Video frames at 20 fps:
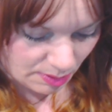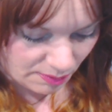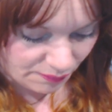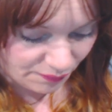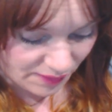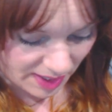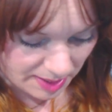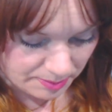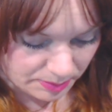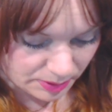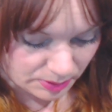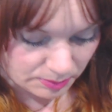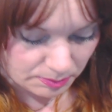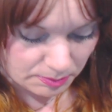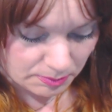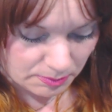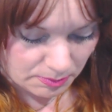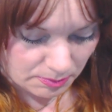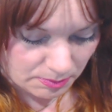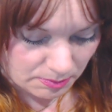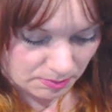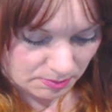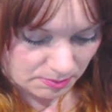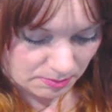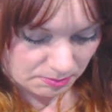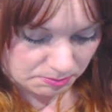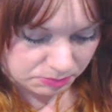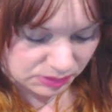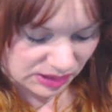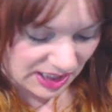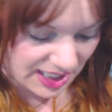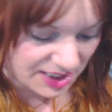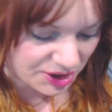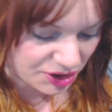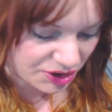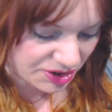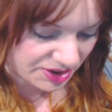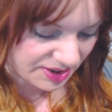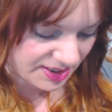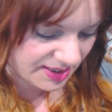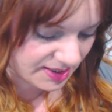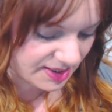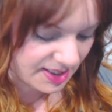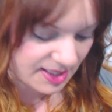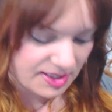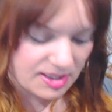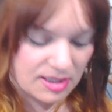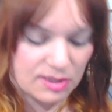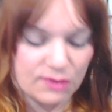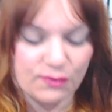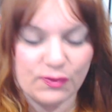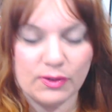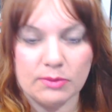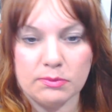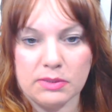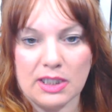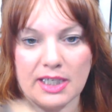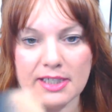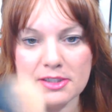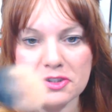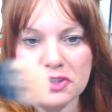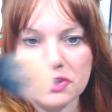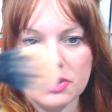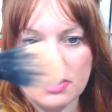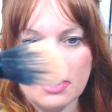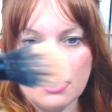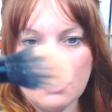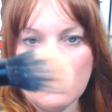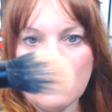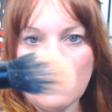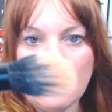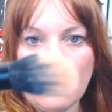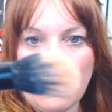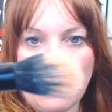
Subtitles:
Duo Fiber Blush. This says it's for blush.